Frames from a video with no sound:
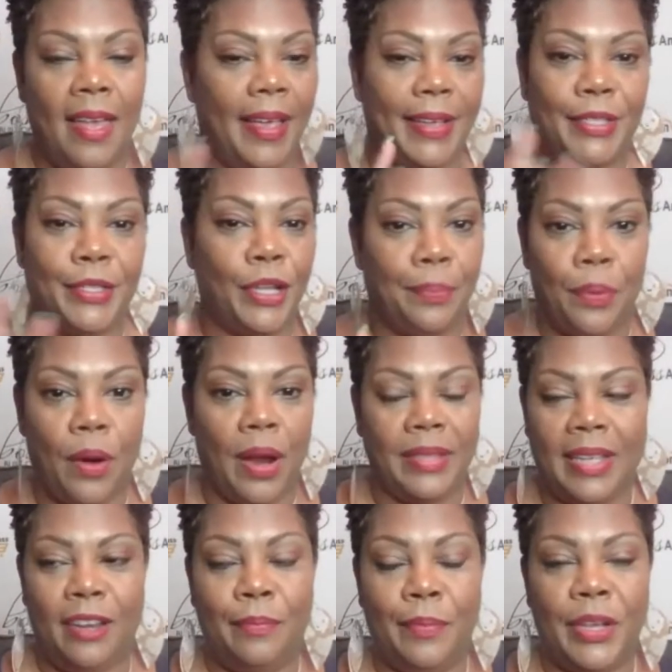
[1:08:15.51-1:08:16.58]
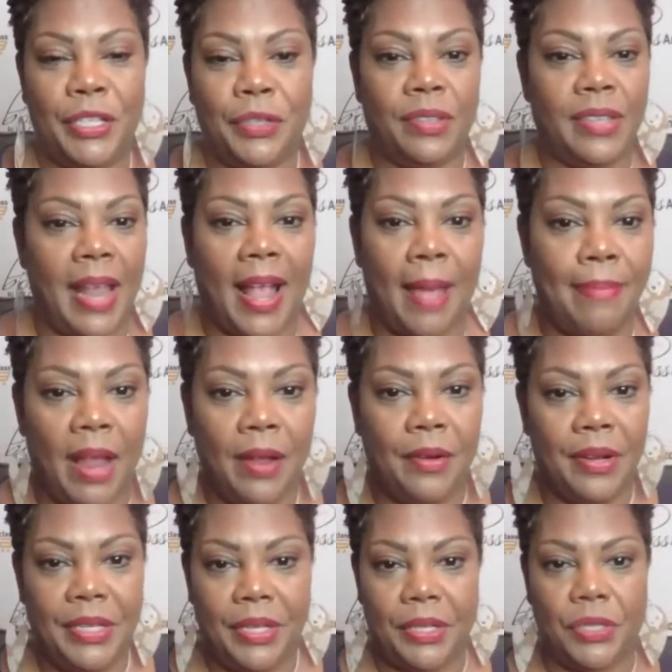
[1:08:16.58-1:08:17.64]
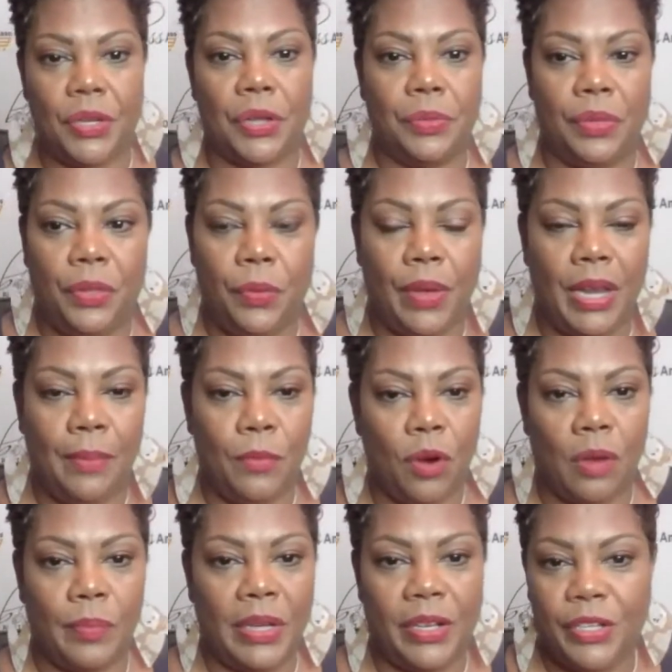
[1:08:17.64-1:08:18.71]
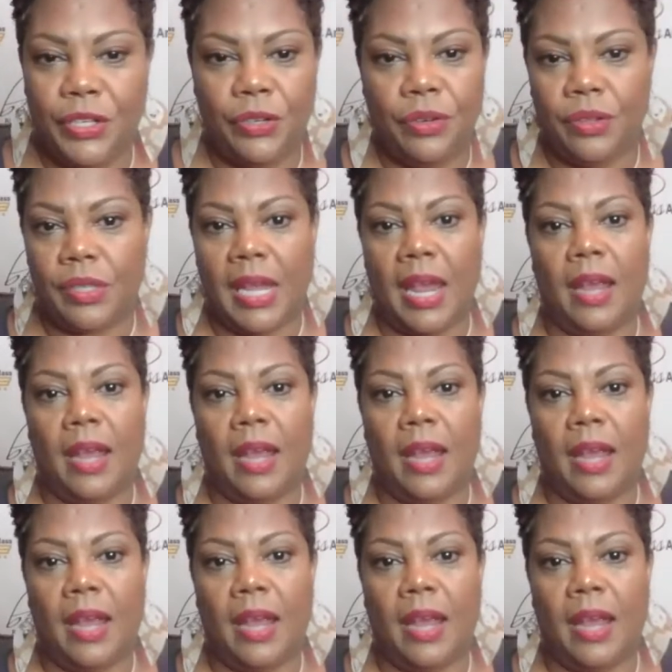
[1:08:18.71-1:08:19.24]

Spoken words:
It's to the point that the mistress is like, I'm not going to the stores with you anymore because you just